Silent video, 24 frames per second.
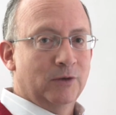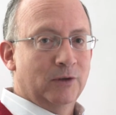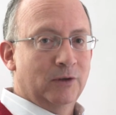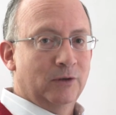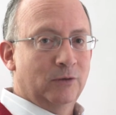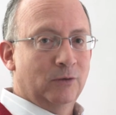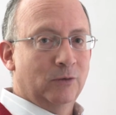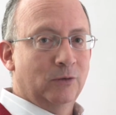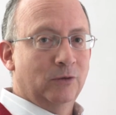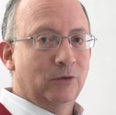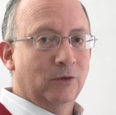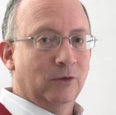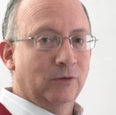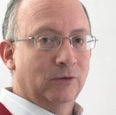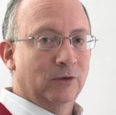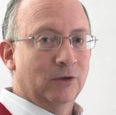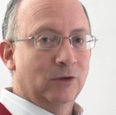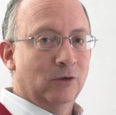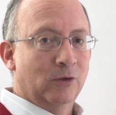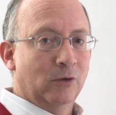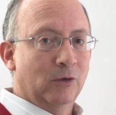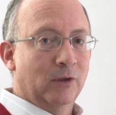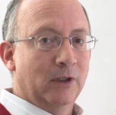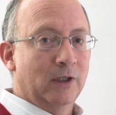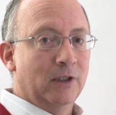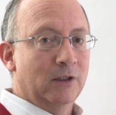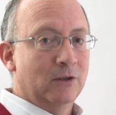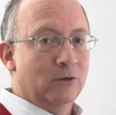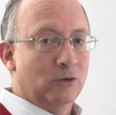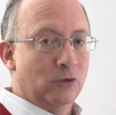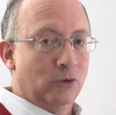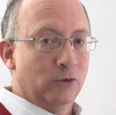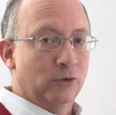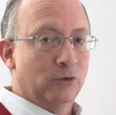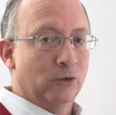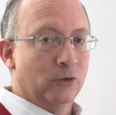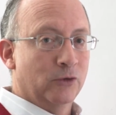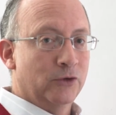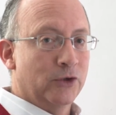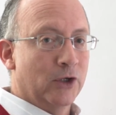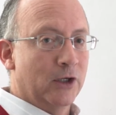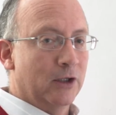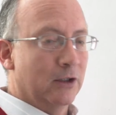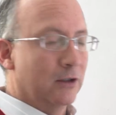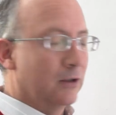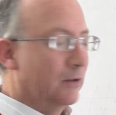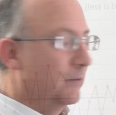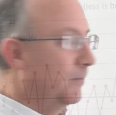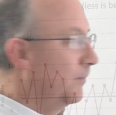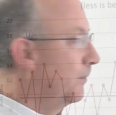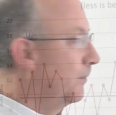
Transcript: into something called a control chart.